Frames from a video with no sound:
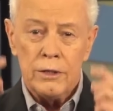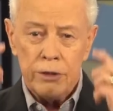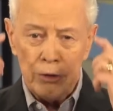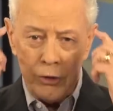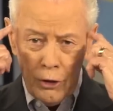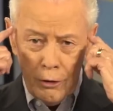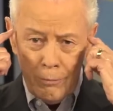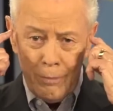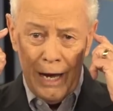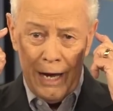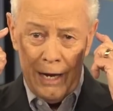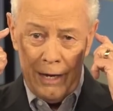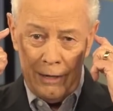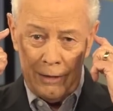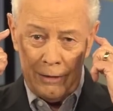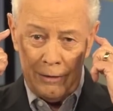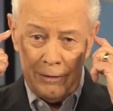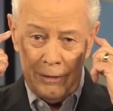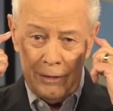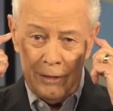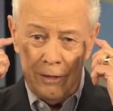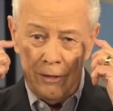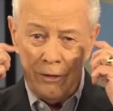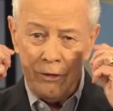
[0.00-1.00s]
your mind,
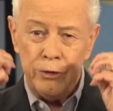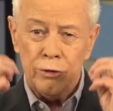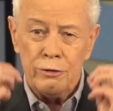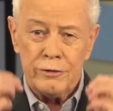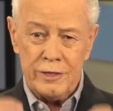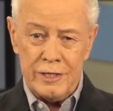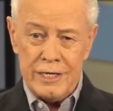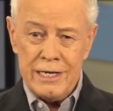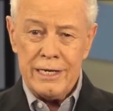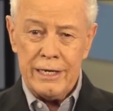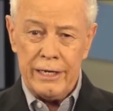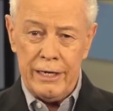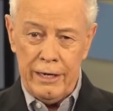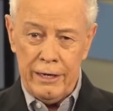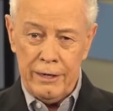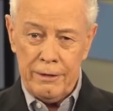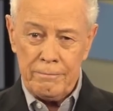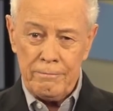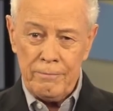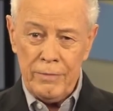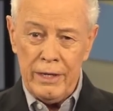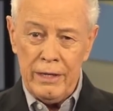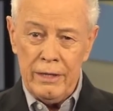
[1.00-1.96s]
your thinking.